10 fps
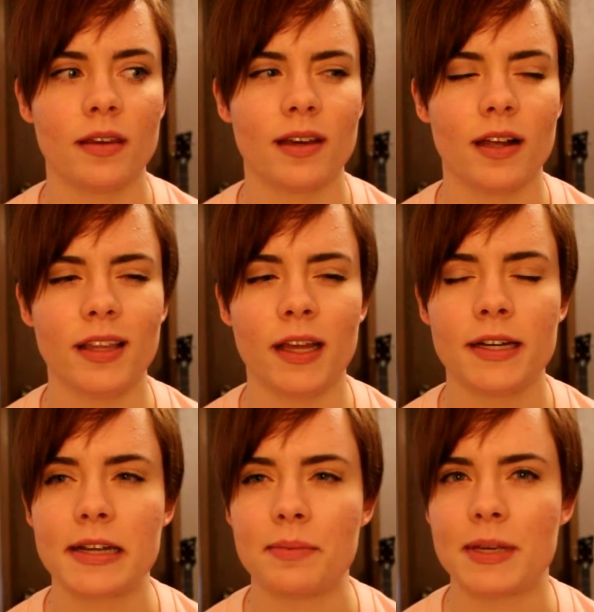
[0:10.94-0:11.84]
lot of
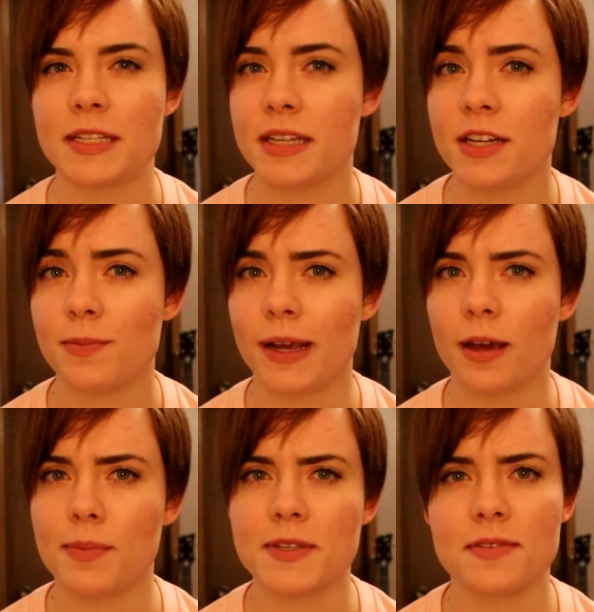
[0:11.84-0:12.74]
time like stage
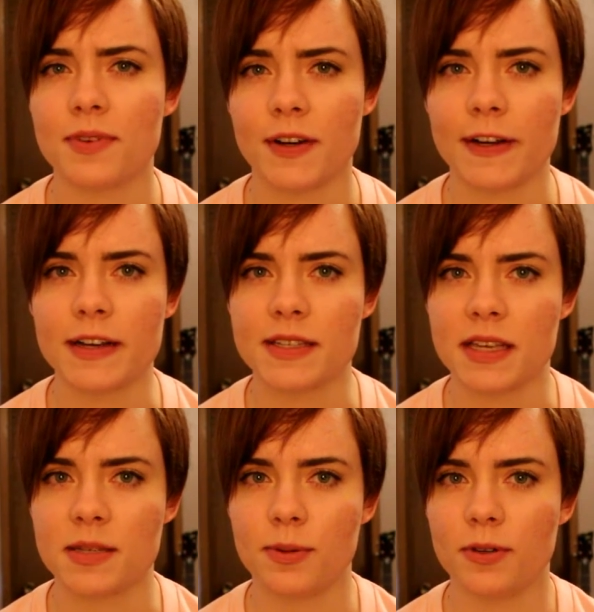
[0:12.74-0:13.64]
makeup isn't very
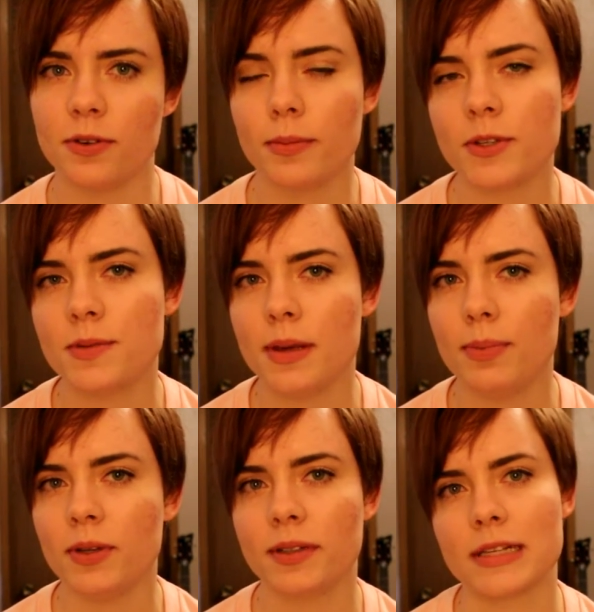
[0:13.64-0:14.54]
accessible for most
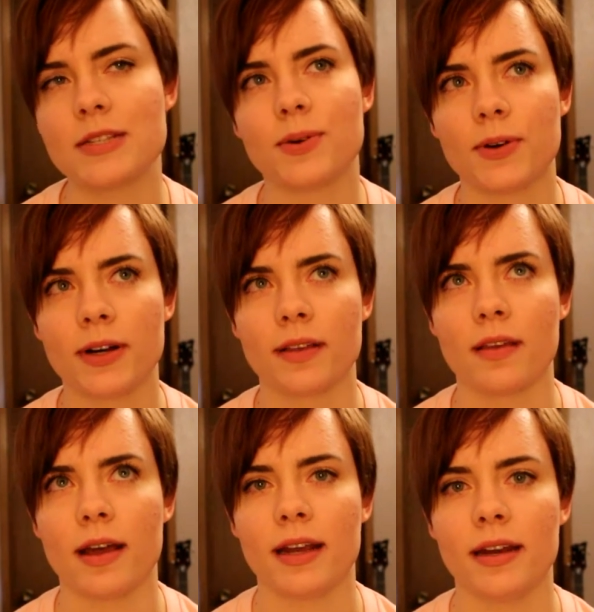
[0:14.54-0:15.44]
people unless you order it
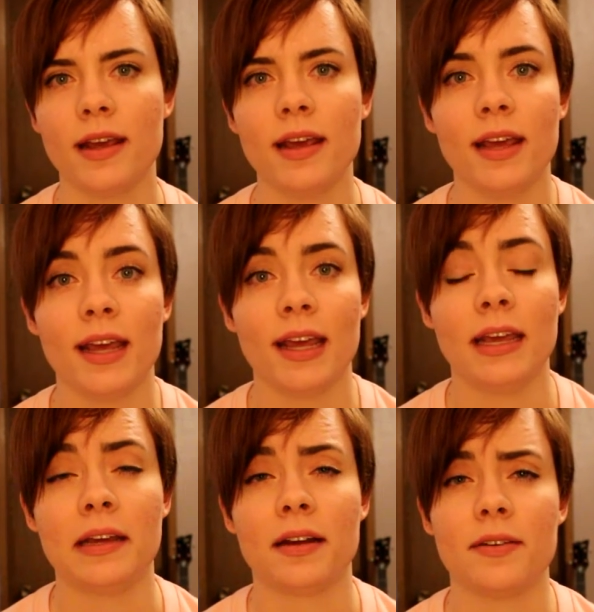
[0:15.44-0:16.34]
online,
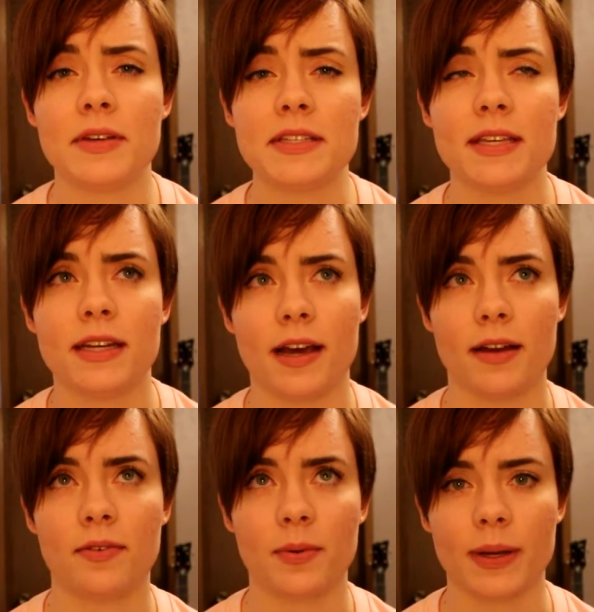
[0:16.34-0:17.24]
and obviously not
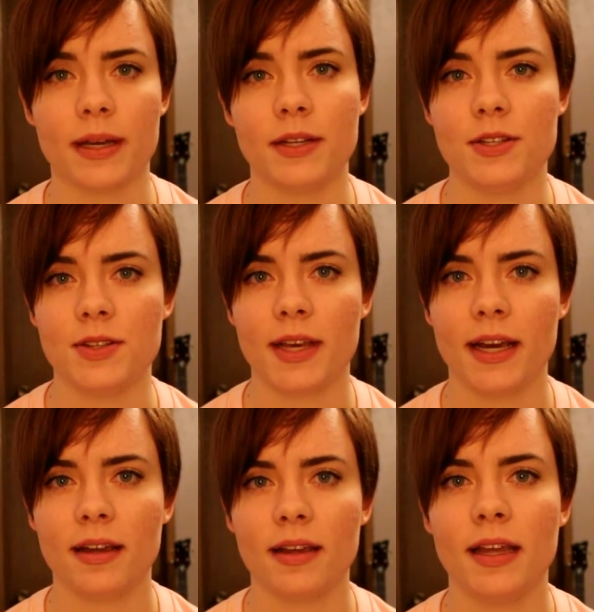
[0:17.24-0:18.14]
everyone can do
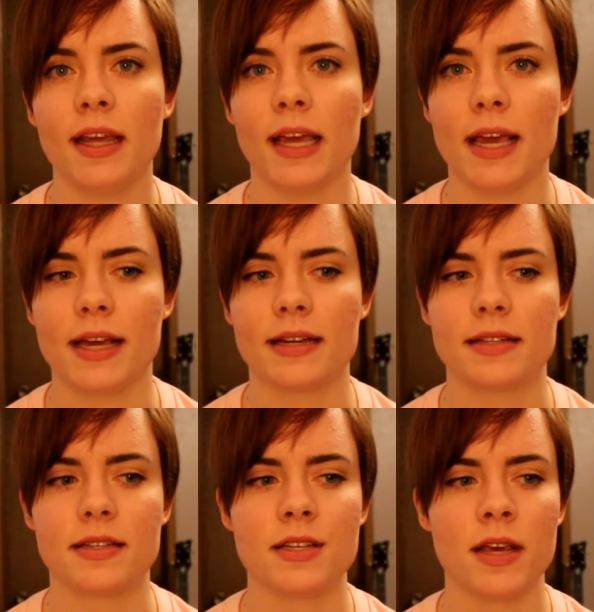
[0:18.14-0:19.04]
that.
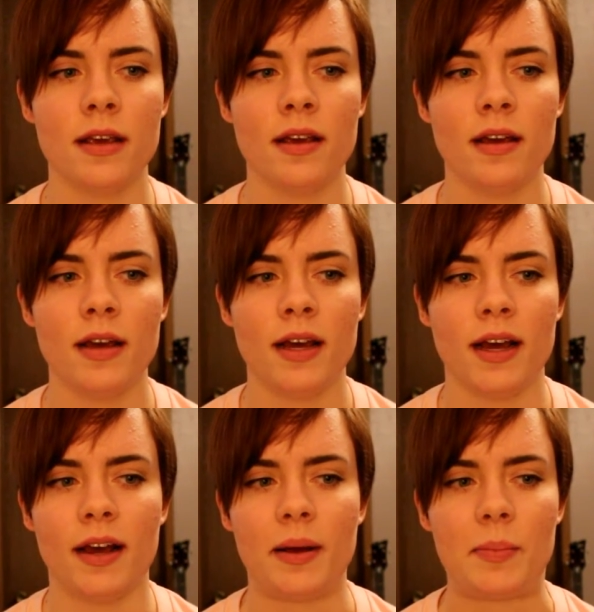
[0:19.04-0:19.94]
And
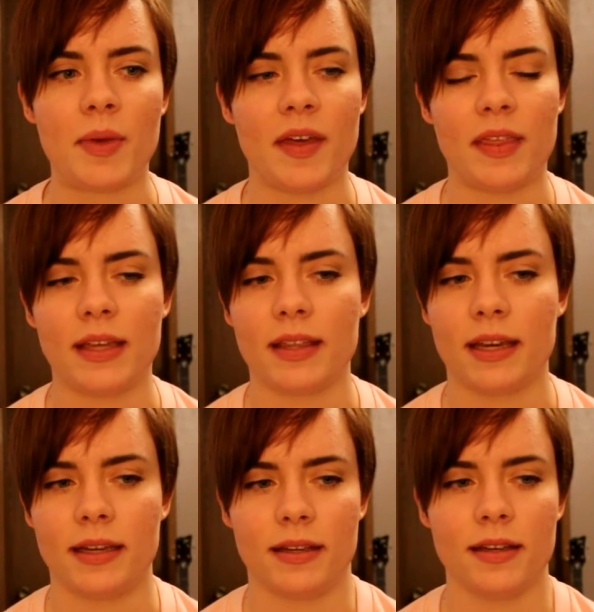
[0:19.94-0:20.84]
I think
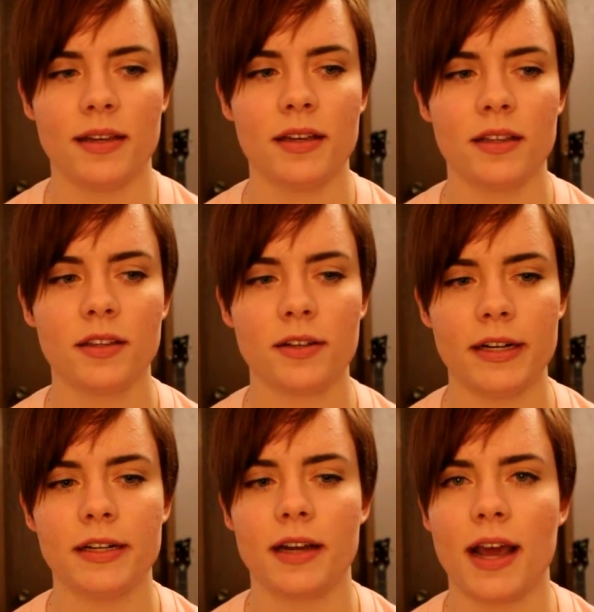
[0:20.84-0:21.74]
that
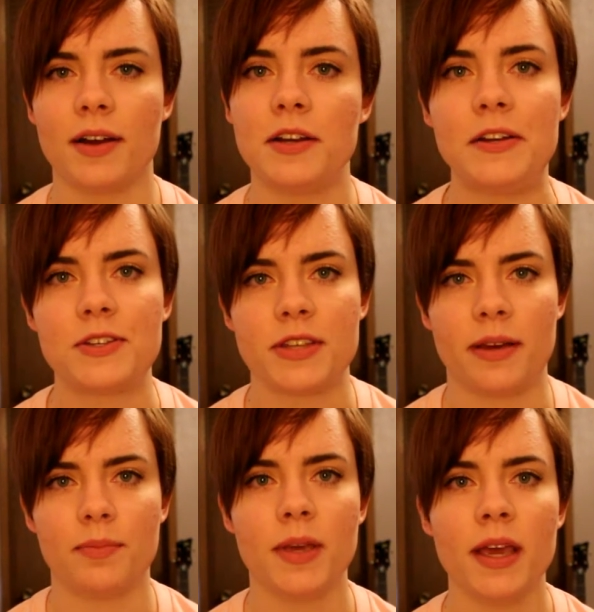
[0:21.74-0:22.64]
learning how to do
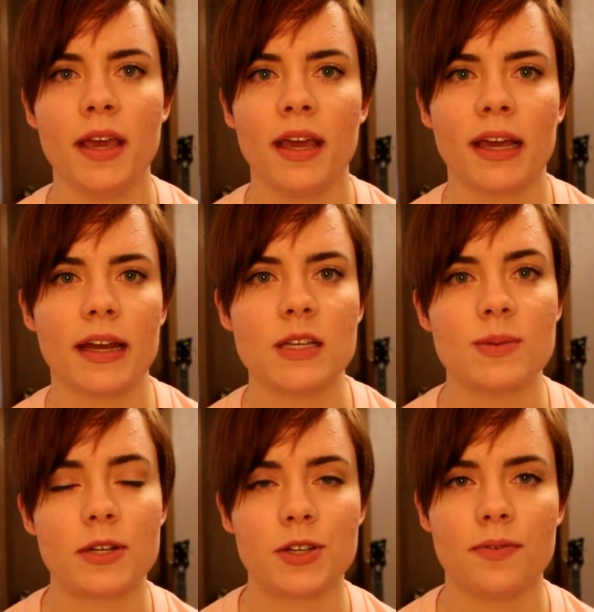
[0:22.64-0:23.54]
some kind of
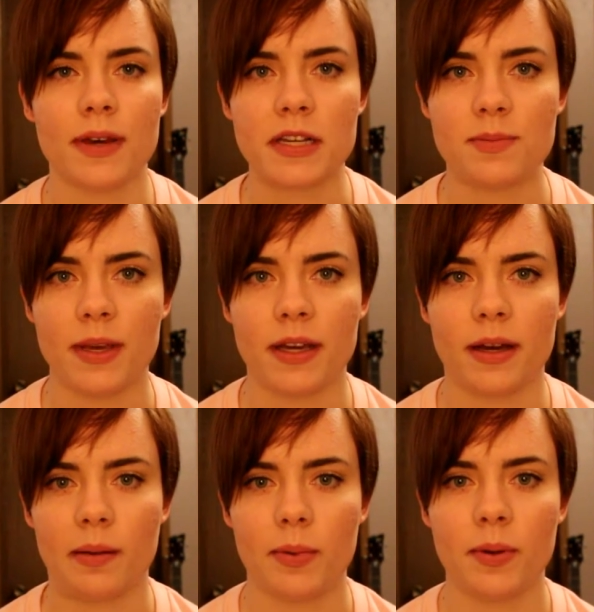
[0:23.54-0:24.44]
special effects
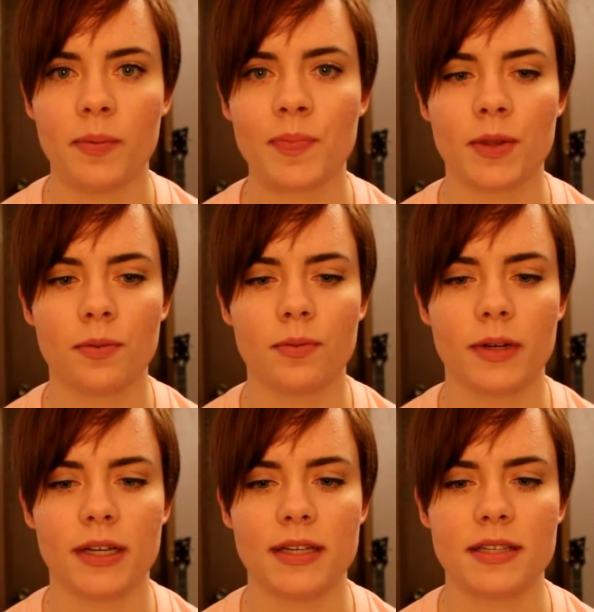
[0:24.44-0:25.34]
makeup
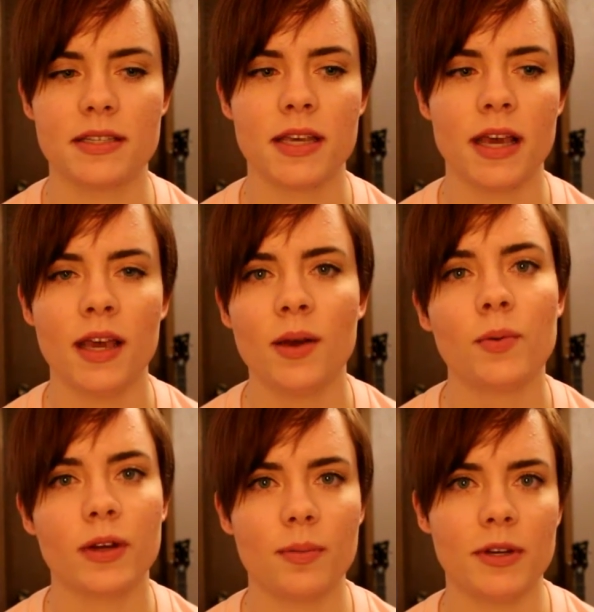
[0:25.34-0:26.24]

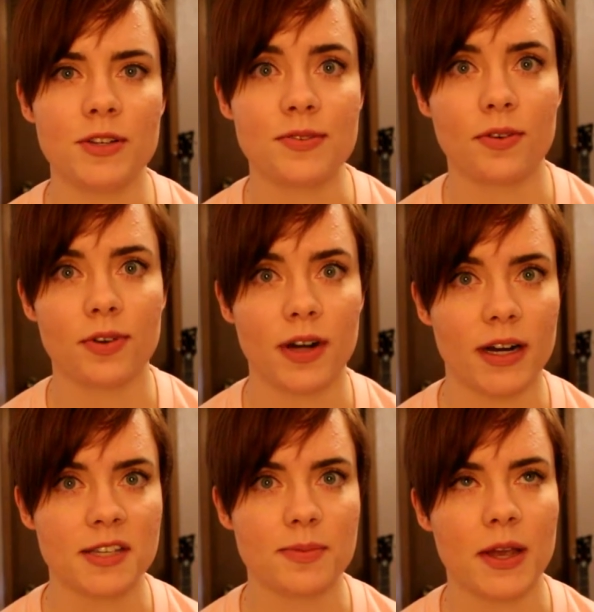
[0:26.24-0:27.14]
will come in useful for
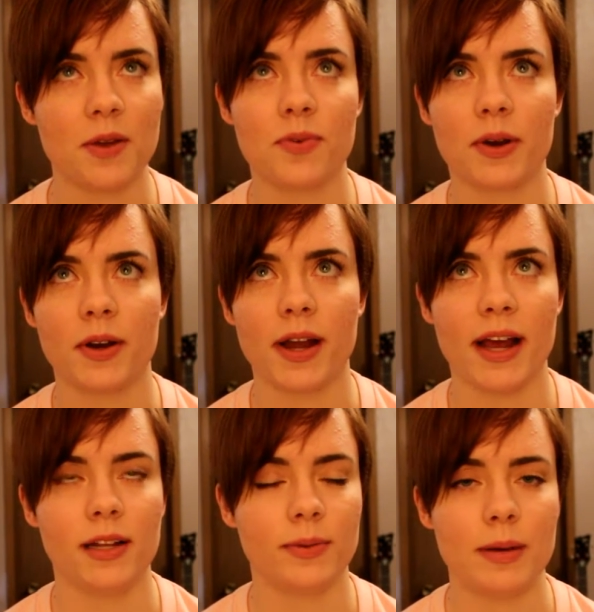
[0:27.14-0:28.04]
cosplay or for
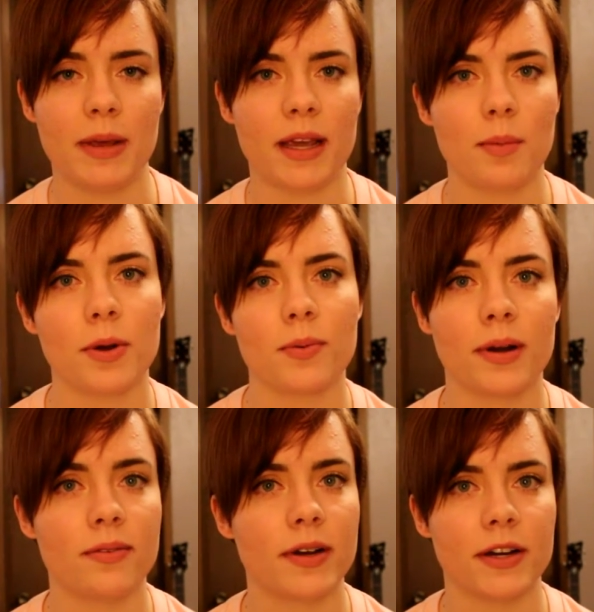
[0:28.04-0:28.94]
Halloween makeup or
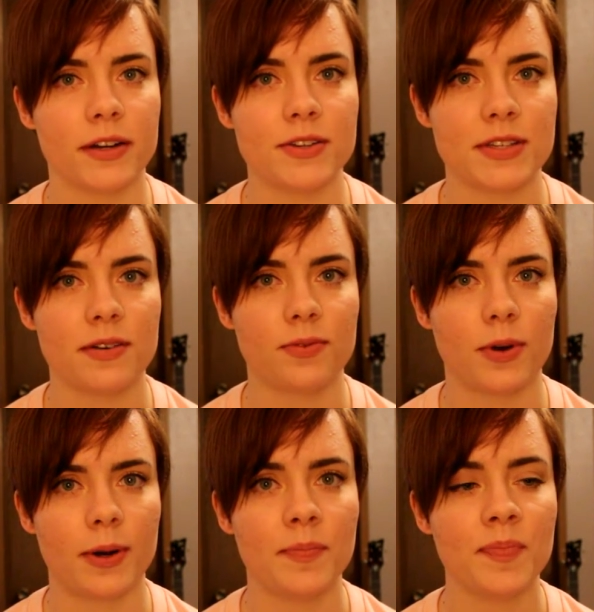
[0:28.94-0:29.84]
whatever you're using it for.